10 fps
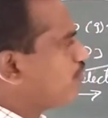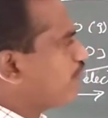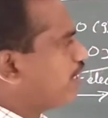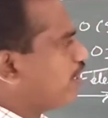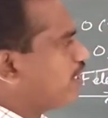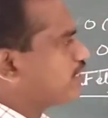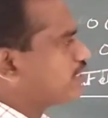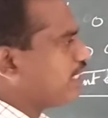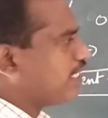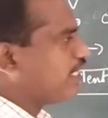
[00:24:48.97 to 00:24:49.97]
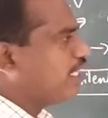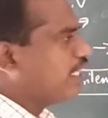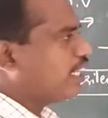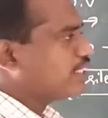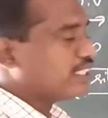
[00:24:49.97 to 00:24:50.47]
We had already seen
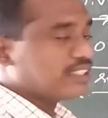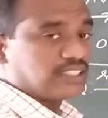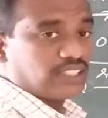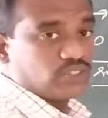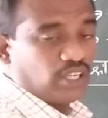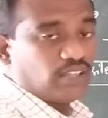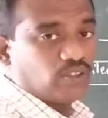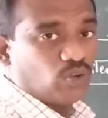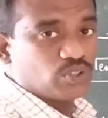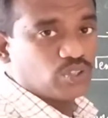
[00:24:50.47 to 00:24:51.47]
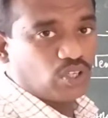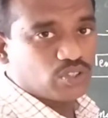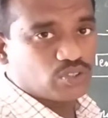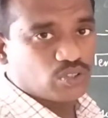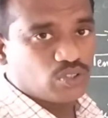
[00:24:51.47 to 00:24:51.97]
the structure of the ozone
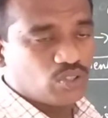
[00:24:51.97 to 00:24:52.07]
also.